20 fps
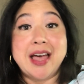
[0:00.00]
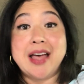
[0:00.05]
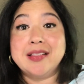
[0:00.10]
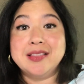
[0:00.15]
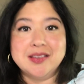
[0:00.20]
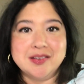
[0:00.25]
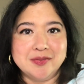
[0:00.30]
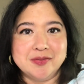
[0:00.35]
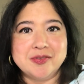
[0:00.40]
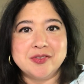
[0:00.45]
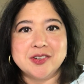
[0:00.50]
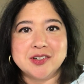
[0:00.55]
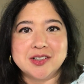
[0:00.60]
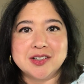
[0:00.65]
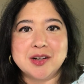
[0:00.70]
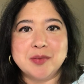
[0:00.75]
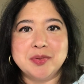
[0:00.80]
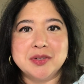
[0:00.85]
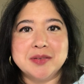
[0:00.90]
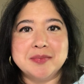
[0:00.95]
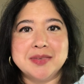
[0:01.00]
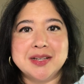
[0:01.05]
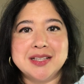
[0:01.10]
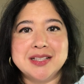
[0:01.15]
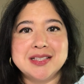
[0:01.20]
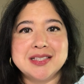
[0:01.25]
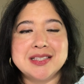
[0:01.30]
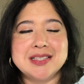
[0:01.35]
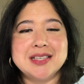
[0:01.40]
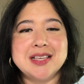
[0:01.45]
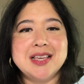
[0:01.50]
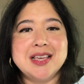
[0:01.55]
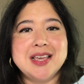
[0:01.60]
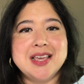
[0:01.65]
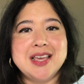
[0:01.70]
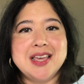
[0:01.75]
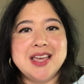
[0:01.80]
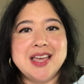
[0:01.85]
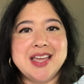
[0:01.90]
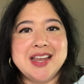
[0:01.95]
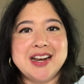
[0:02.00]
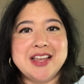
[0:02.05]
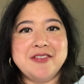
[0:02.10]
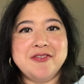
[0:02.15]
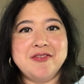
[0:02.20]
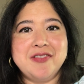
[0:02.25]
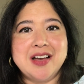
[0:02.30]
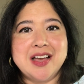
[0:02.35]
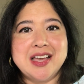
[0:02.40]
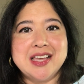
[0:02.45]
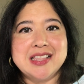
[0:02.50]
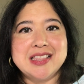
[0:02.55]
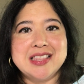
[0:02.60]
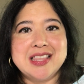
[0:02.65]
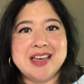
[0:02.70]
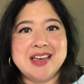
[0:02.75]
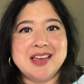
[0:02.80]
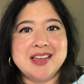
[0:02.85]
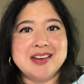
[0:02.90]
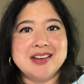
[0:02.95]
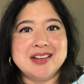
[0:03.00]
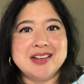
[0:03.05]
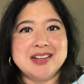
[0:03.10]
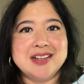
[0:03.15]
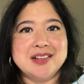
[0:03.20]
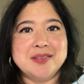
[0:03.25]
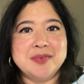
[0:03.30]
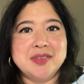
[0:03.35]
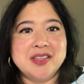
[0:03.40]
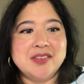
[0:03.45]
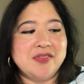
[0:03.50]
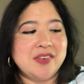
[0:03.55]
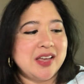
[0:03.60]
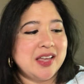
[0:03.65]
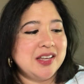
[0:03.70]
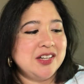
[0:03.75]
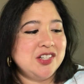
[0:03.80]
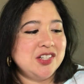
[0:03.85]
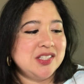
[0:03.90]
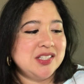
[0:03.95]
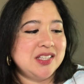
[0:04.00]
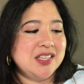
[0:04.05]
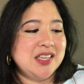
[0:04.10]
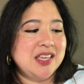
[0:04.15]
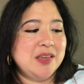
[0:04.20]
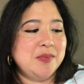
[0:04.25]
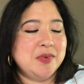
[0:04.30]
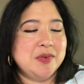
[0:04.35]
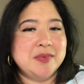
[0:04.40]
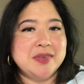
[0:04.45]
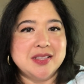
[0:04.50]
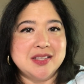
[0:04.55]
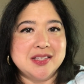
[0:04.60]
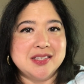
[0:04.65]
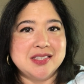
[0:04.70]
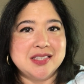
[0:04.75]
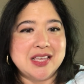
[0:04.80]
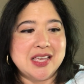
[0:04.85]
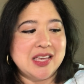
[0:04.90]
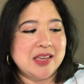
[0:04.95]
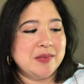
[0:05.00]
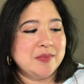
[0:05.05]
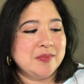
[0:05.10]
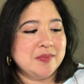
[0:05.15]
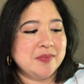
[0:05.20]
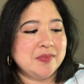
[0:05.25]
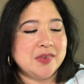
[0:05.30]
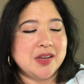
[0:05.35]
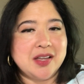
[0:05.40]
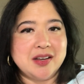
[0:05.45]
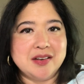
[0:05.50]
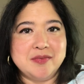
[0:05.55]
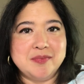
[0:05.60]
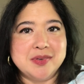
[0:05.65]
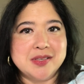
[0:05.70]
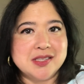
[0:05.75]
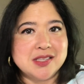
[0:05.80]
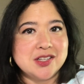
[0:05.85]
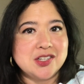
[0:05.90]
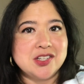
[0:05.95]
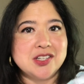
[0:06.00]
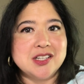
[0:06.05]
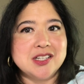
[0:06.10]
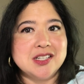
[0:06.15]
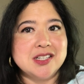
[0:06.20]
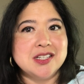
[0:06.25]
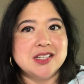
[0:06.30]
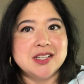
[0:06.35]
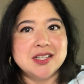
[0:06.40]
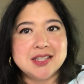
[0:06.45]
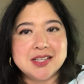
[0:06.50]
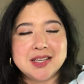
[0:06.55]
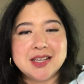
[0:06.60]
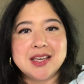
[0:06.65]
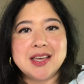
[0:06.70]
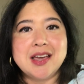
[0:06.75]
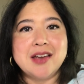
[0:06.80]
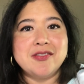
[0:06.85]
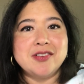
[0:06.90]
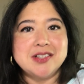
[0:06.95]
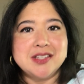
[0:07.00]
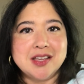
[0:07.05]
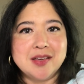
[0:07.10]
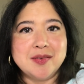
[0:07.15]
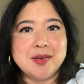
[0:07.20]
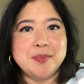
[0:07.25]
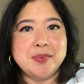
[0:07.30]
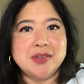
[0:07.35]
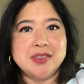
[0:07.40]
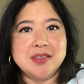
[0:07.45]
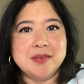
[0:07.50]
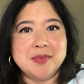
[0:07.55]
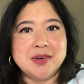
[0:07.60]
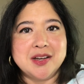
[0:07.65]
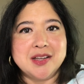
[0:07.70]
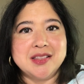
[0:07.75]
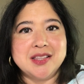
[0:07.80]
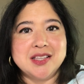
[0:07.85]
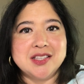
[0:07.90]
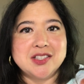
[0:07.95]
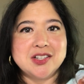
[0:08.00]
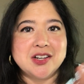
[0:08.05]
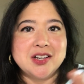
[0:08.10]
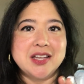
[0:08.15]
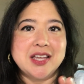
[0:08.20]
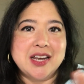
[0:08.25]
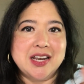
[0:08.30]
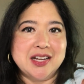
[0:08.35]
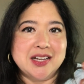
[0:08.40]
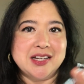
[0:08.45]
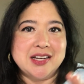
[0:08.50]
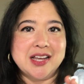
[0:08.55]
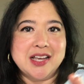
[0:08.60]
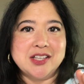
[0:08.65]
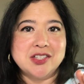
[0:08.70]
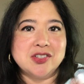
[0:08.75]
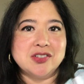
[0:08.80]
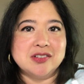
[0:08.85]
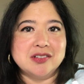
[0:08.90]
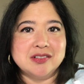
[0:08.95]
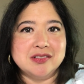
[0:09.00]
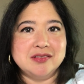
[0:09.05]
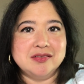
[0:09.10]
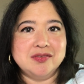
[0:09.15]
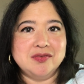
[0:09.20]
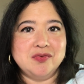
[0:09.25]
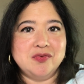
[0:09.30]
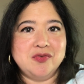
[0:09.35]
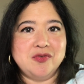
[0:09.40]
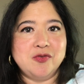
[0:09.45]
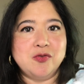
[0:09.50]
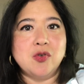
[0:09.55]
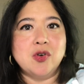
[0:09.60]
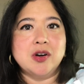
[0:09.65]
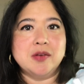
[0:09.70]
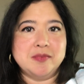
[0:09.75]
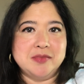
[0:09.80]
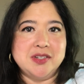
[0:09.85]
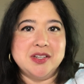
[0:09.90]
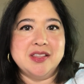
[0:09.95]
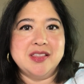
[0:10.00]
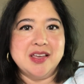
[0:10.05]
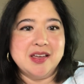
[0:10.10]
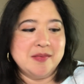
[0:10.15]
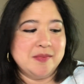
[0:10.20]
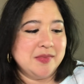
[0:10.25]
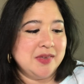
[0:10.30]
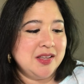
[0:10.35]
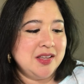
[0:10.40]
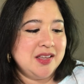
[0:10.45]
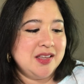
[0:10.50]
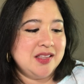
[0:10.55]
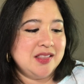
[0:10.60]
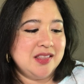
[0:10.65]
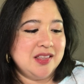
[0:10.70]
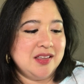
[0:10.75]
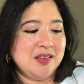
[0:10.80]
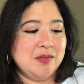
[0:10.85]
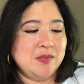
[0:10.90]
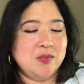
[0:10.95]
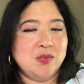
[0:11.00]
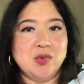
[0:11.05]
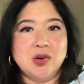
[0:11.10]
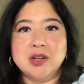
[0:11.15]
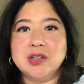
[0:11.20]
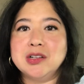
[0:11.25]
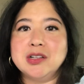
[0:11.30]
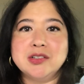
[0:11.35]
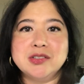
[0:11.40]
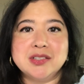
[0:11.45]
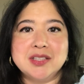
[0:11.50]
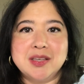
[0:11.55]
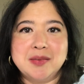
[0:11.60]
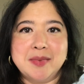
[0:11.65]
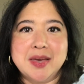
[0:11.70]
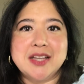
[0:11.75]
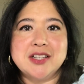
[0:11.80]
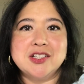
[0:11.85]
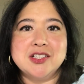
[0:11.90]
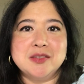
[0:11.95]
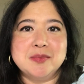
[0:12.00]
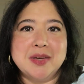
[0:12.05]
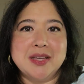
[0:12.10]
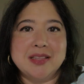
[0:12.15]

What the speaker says: them for a couple of months, and I find that if I just keep them in the same kind of position every time I put them on, they start getting a nicer form to them that more closely matches my